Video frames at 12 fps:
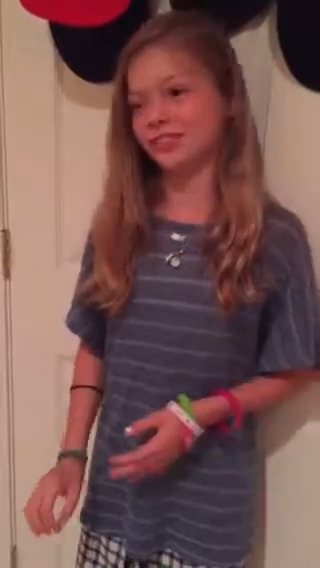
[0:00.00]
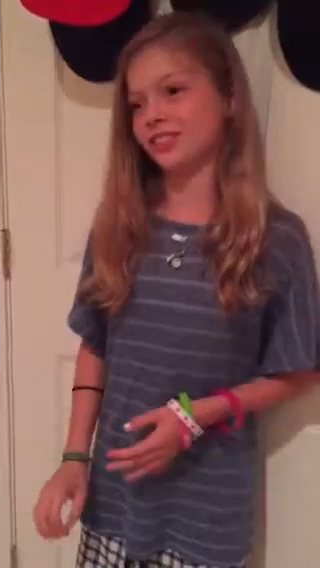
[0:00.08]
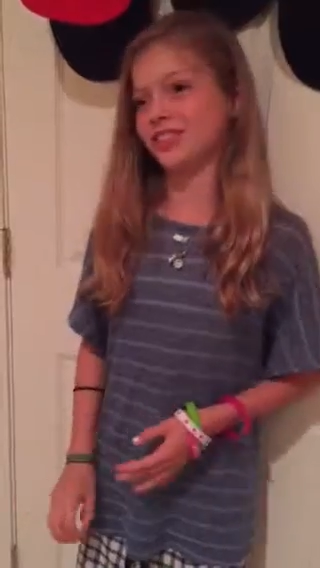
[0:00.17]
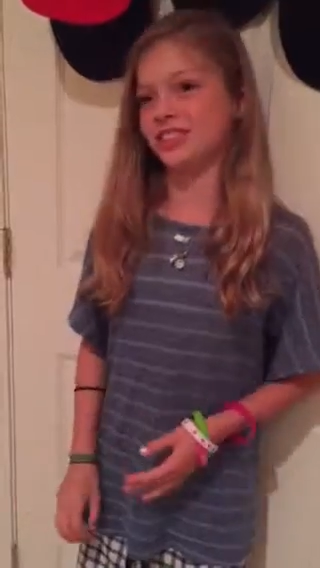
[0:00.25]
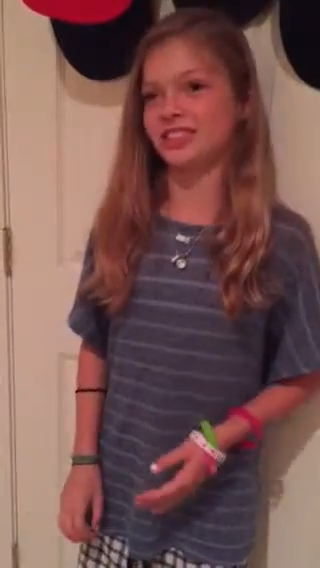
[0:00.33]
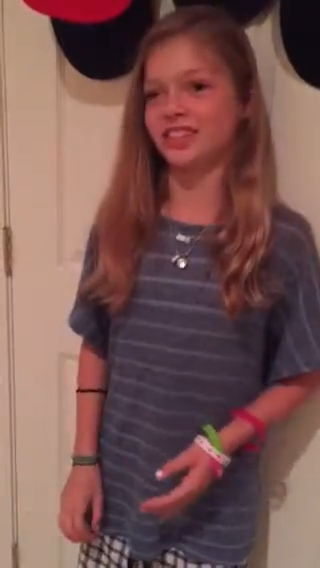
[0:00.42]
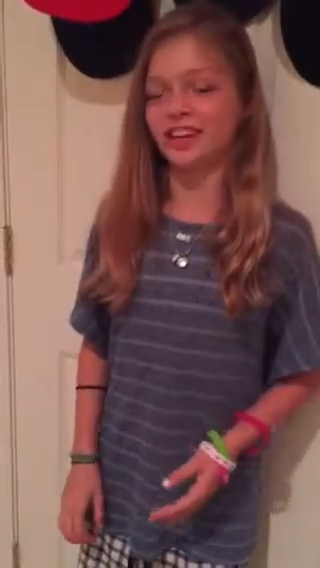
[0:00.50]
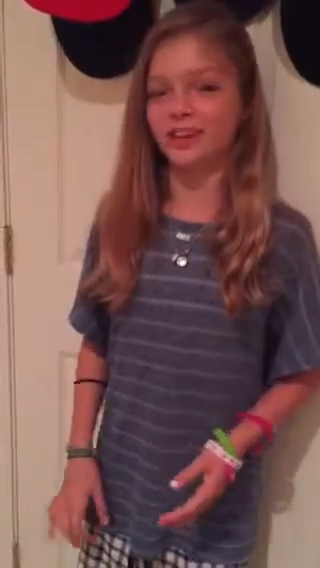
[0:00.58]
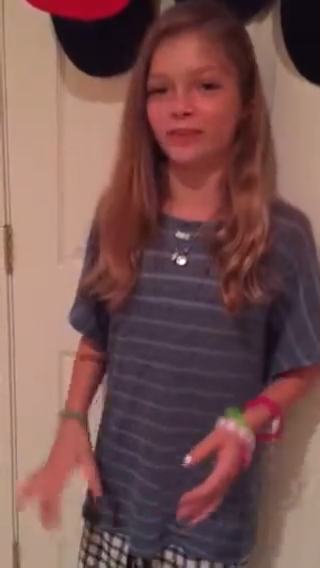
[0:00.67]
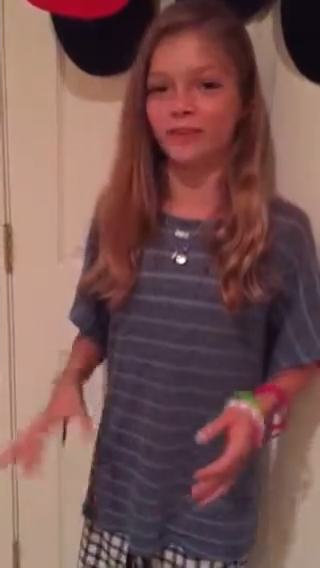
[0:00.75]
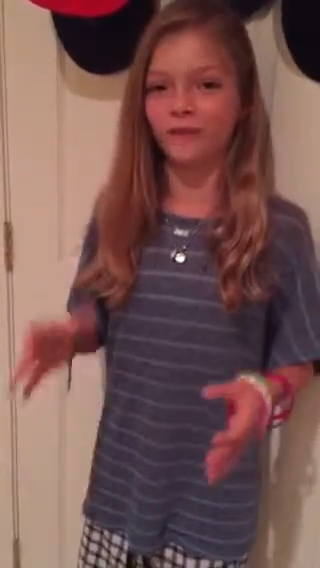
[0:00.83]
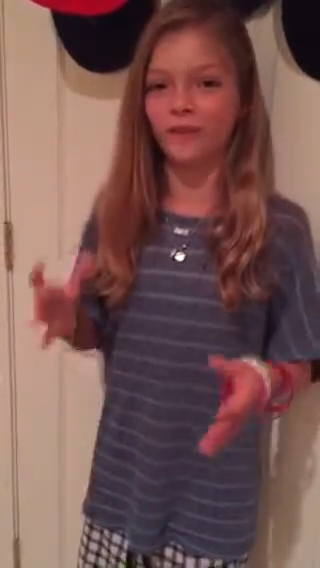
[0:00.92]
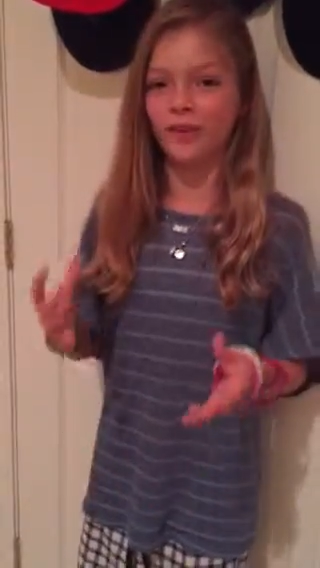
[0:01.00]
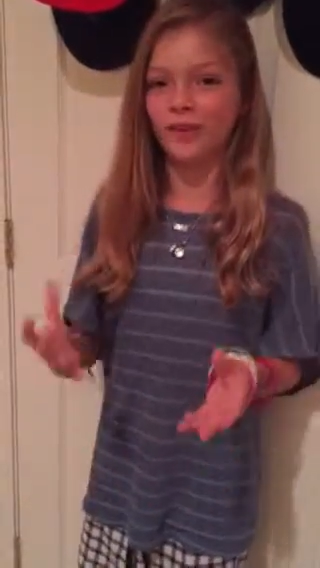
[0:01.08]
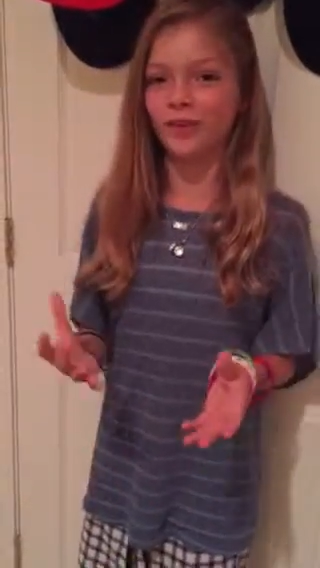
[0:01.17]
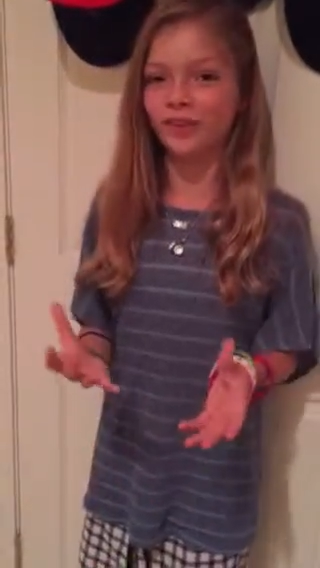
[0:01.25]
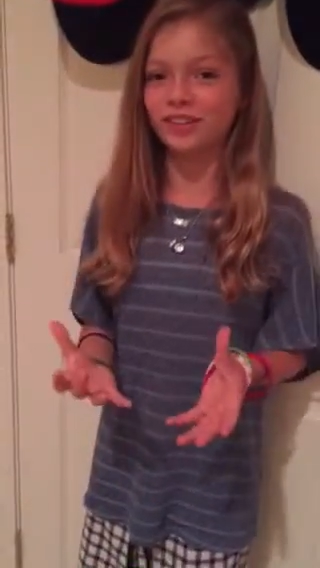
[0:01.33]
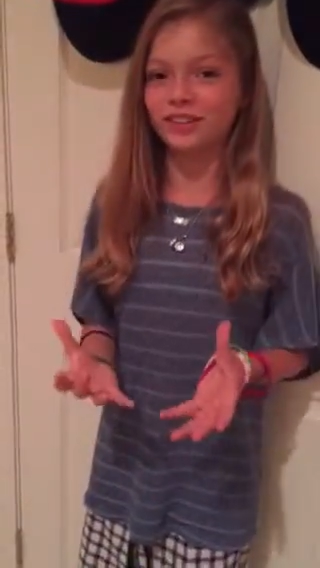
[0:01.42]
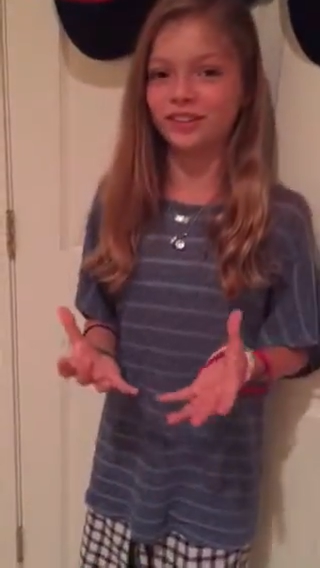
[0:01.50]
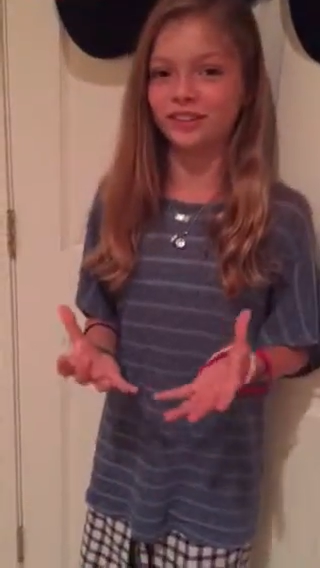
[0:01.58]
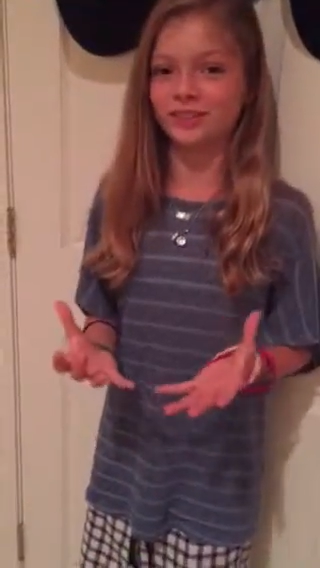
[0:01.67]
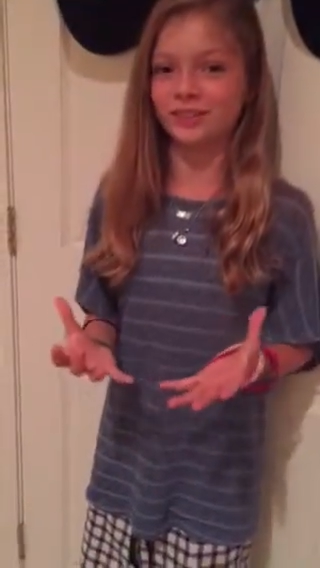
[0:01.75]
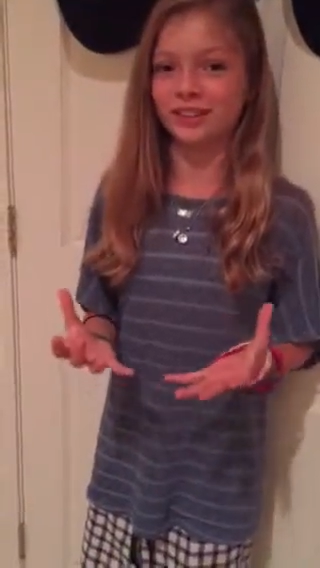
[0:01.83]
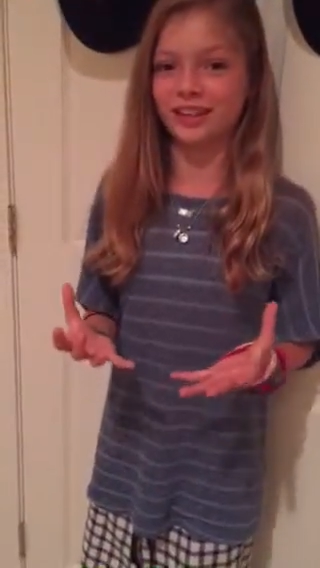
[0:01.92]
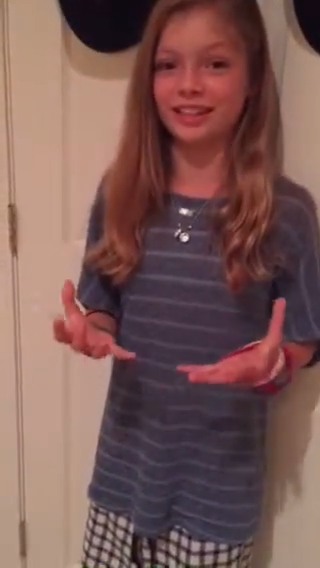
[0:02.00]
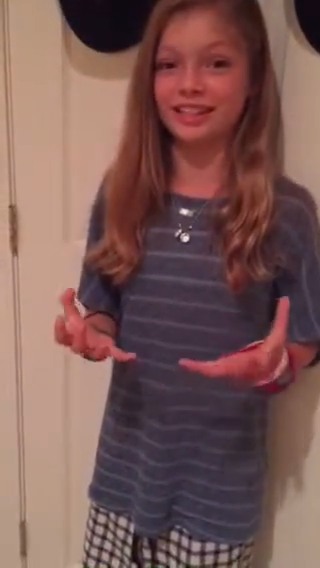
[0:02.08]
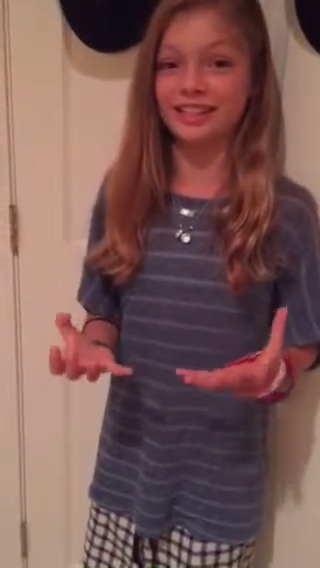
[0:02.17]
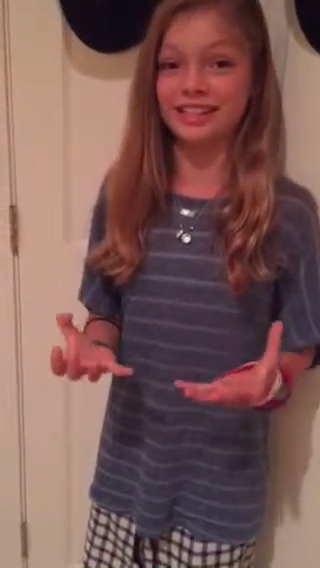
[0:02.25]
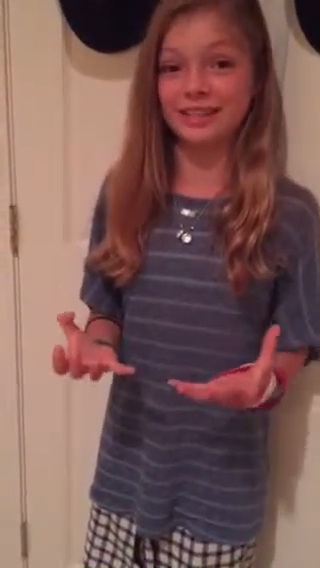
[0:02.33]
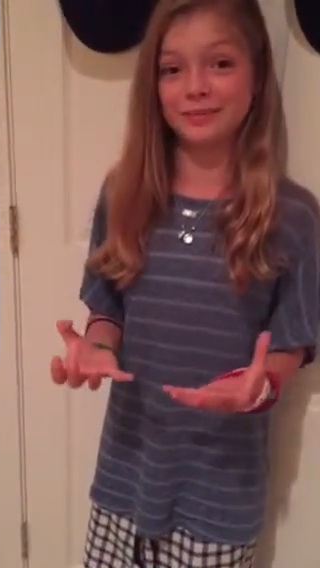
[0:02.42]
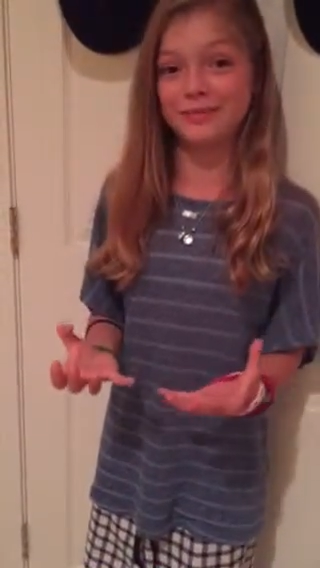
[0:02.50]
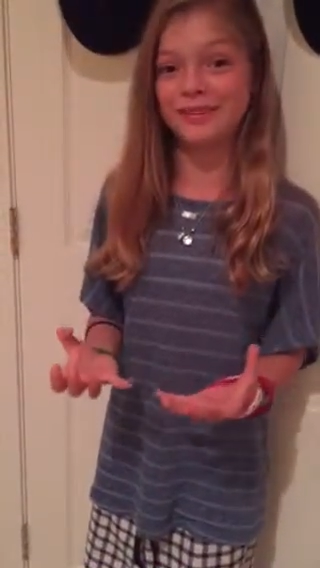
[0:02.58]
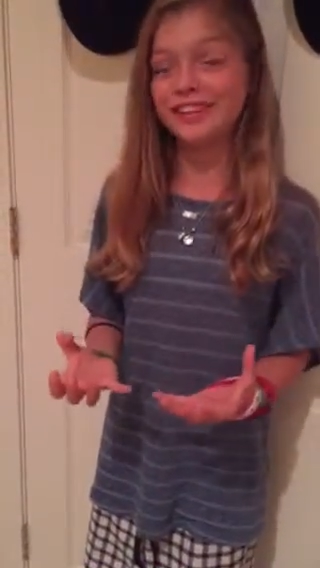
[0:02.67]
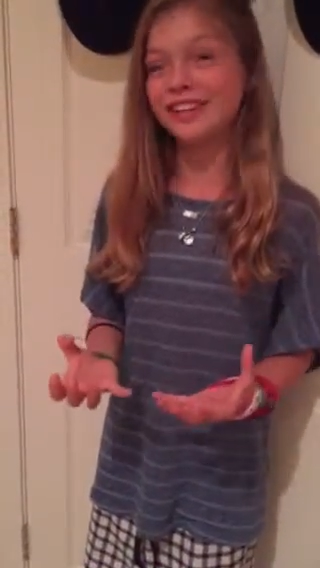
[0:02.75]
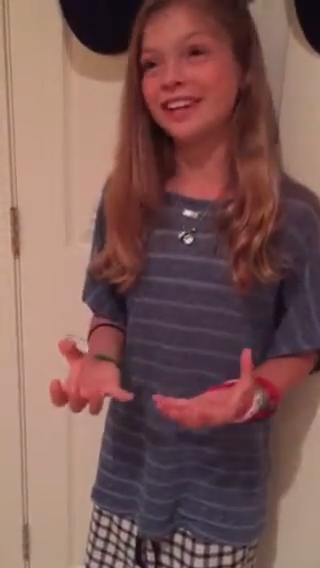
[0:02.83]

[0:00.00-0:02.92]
I was just like, whoa, this is like deep.